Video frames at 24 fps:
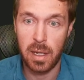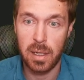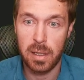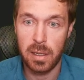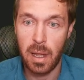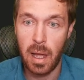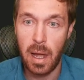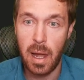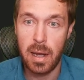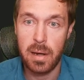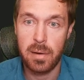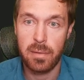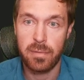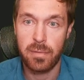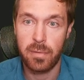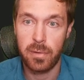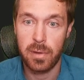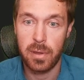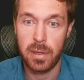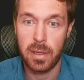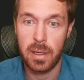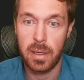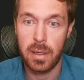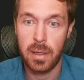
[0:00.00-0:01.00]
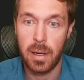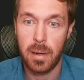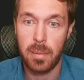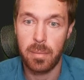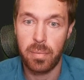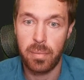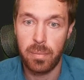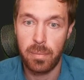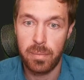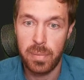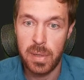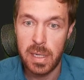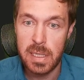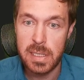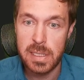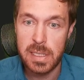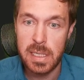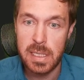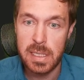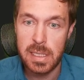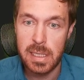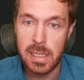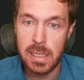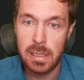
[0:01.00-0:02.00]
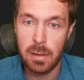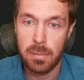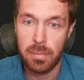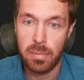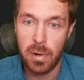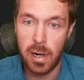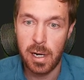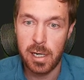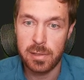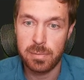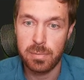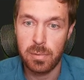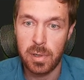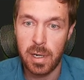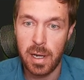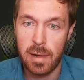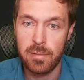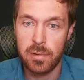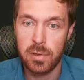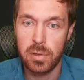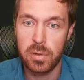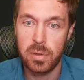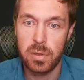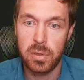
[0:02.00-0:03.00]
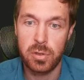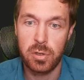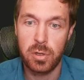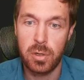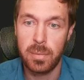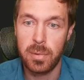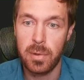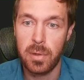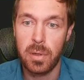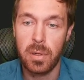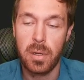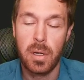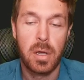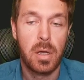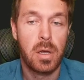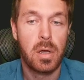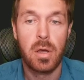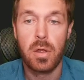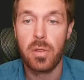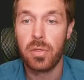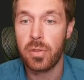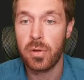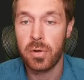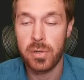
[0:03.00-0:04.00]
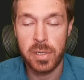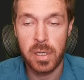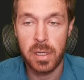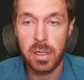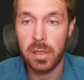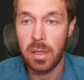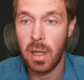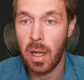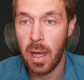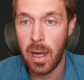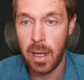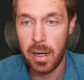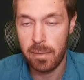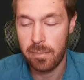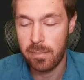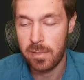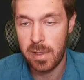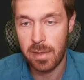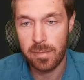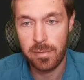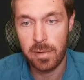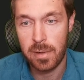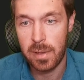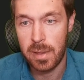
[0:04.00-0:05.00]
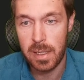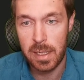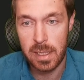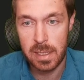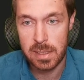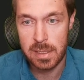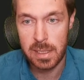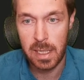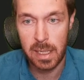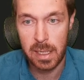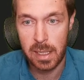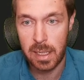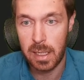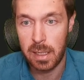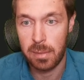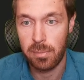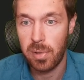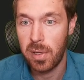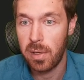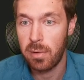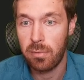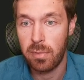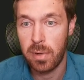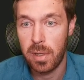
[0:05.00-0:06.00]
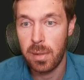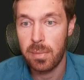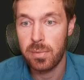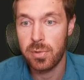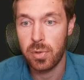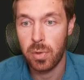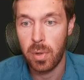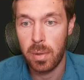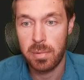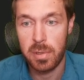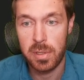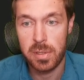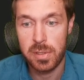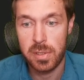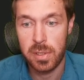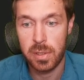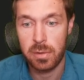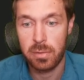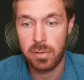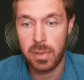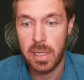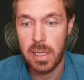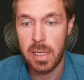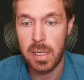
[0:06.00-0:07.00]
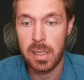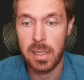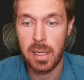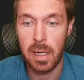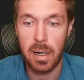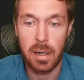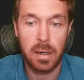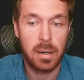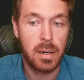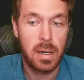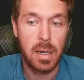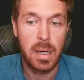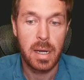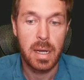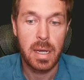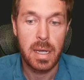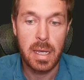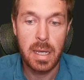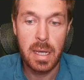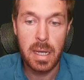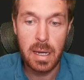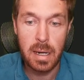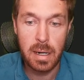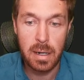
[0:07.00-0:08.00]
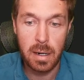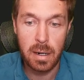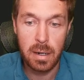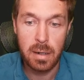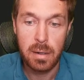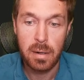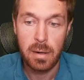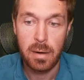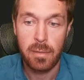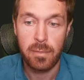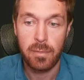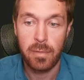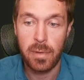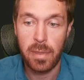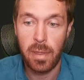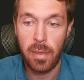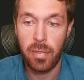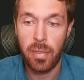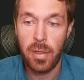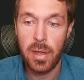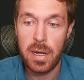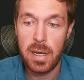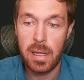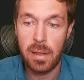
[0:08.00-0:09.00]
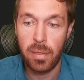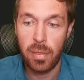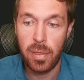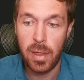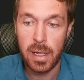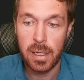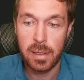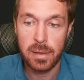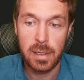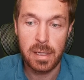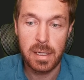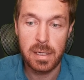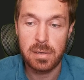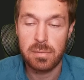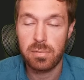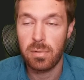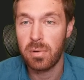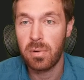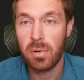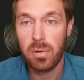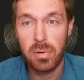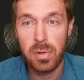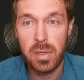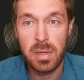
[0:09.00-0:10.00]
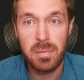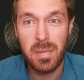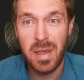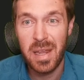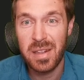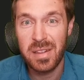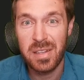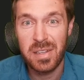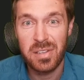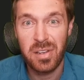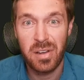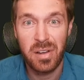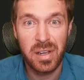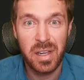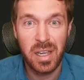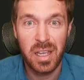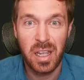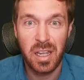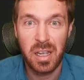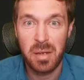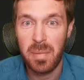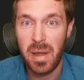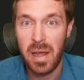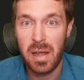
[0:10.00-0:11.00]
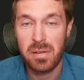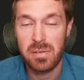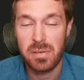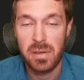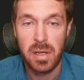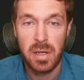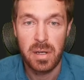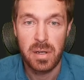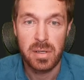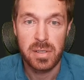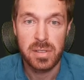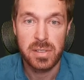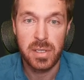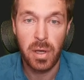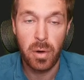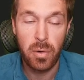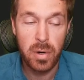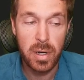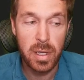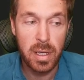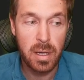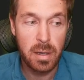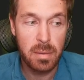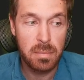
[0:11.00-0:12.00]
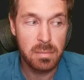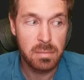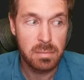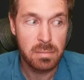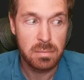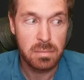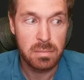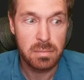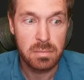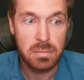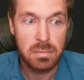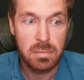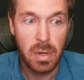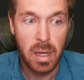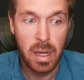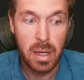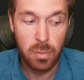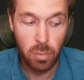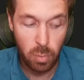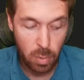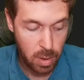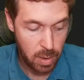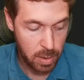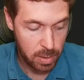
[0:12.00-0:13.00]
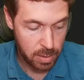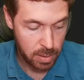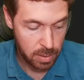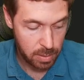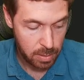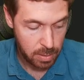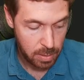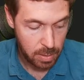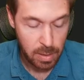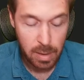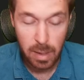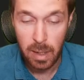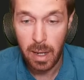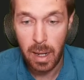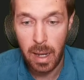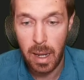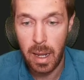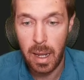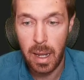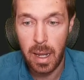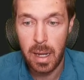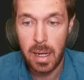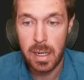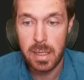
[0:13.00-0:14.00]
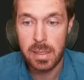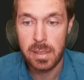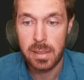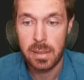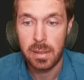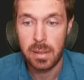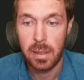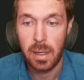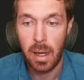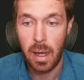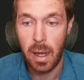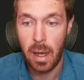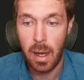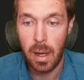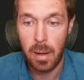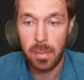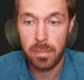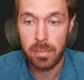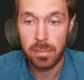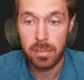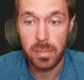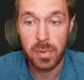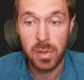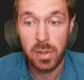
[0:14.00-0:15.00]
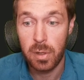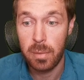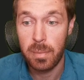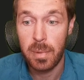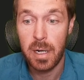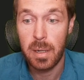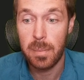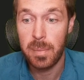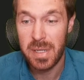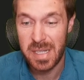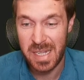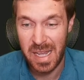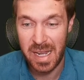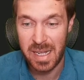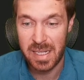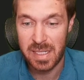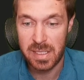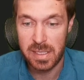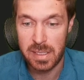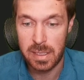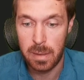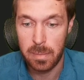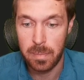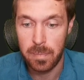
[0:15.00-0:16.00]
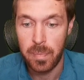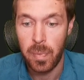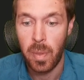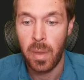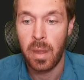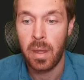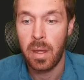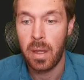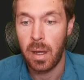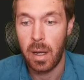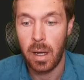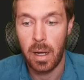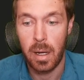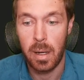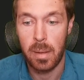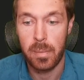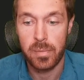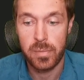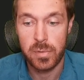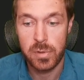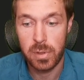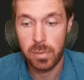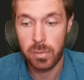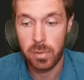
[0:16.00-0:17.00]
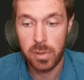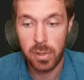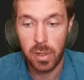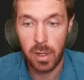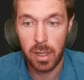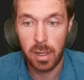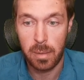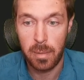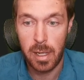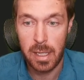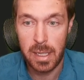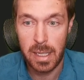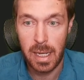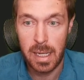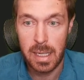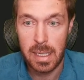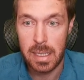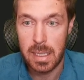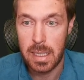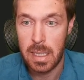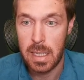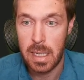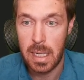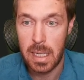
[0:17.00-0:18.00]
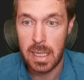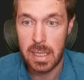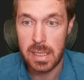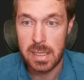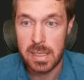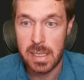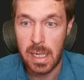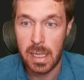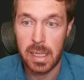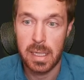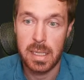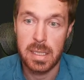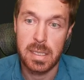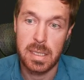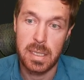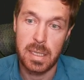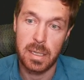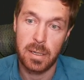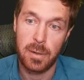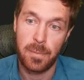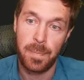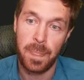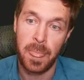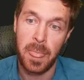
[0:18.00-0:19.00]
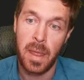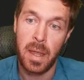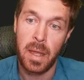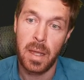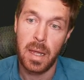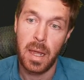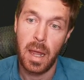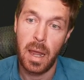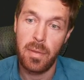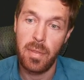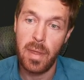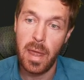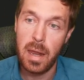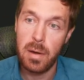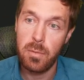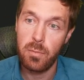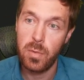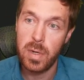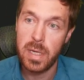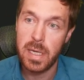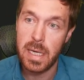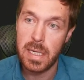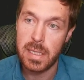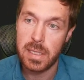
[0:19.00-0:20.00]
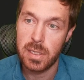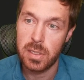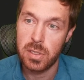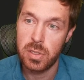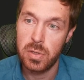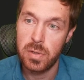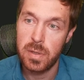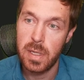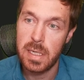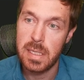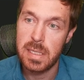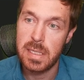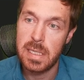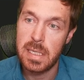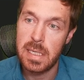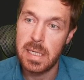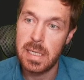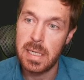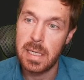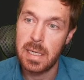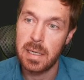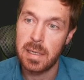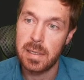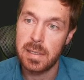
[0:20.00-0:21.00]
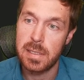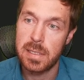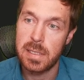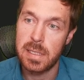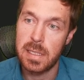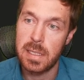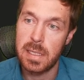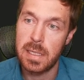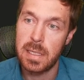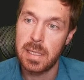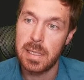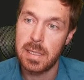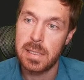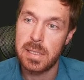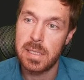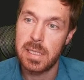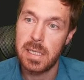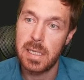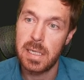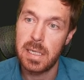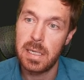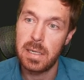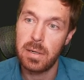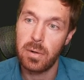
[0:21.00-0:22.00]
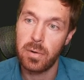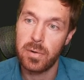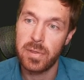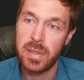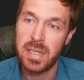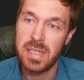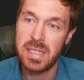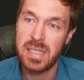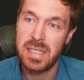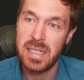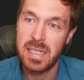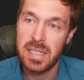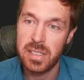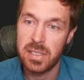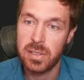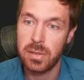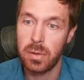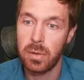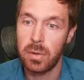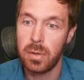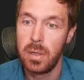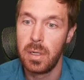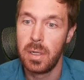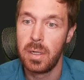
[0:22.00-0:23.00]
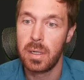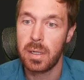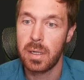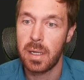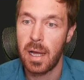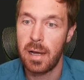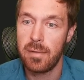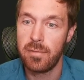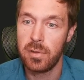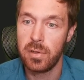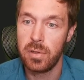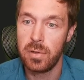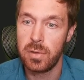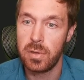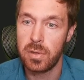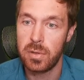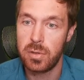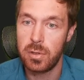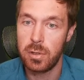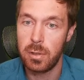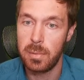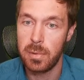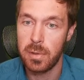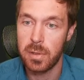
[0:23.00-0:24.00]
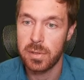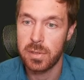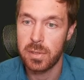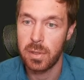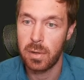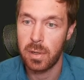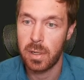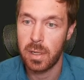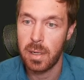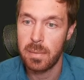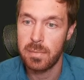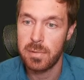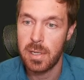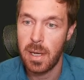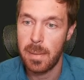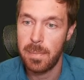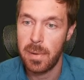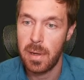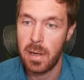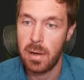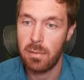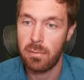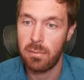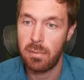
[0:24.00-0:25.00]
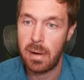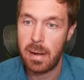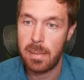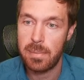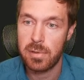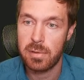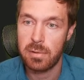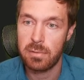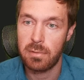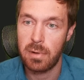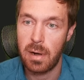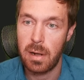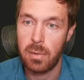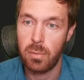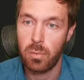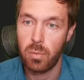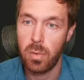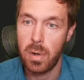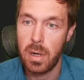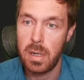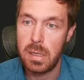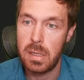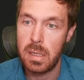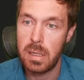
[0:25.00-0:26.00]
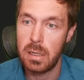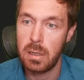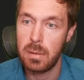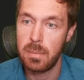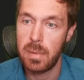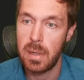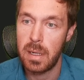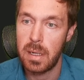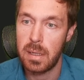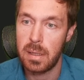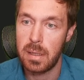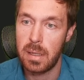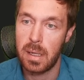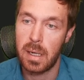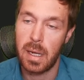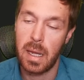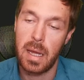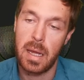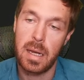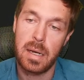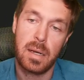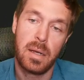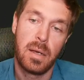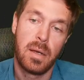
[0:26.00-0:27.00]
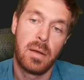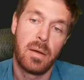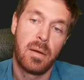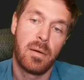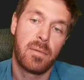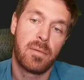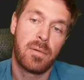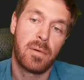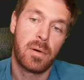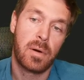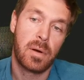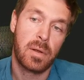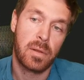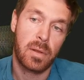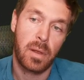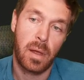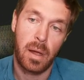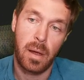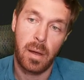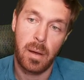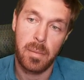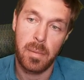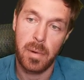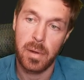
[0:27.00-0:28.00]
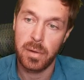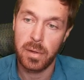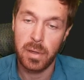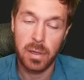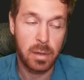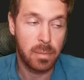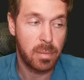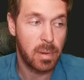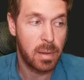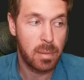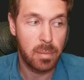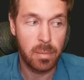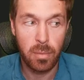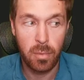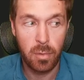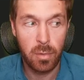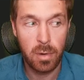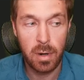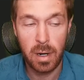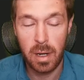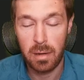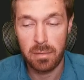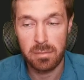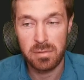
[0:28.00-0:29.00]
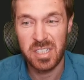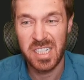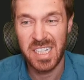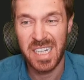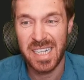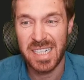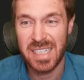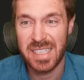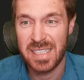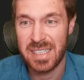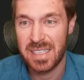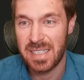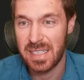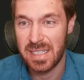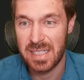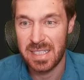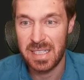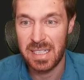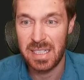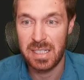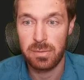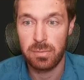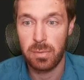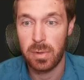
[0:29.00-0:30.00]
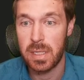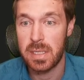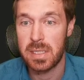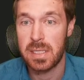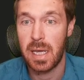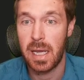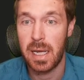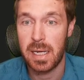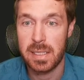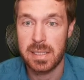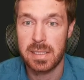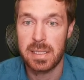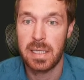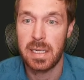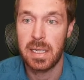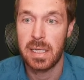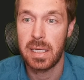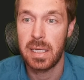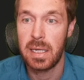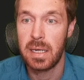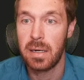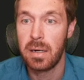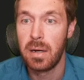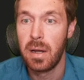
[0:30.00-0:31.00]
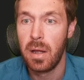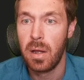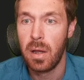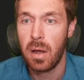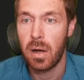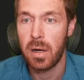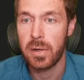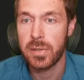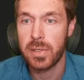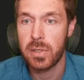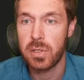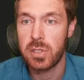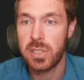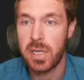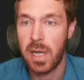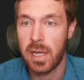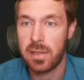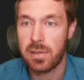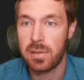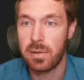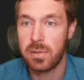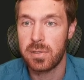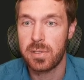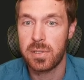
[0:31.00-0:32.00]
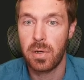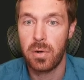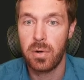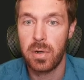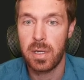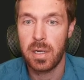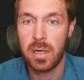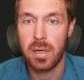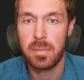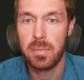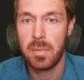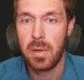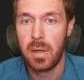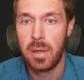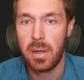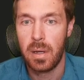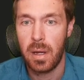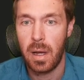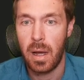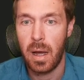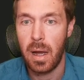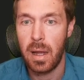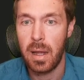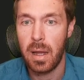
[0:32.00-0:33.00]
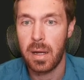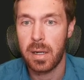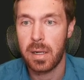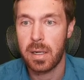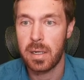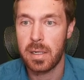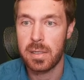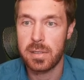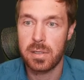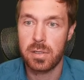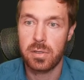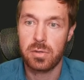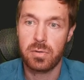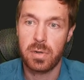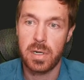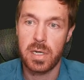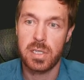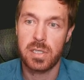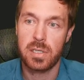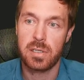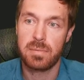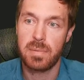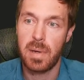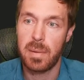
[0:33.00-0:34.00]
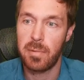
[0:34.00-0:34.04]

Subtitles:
A lot for the PCT or proximal convoluted tubule, there's a lot of different things that can be reabsorbed and secreted there. Here, for the thin and thick things, we're only mainly talking about sodium and water and a little bit of potassium. So we'll talk about that in a second here. And then we get to the DCT, or the distal convoluted tubule. So it comes up and wraps around one little bit again for a little bit more of checks to see what's exiting here. Also checks those sodium ion concentrations.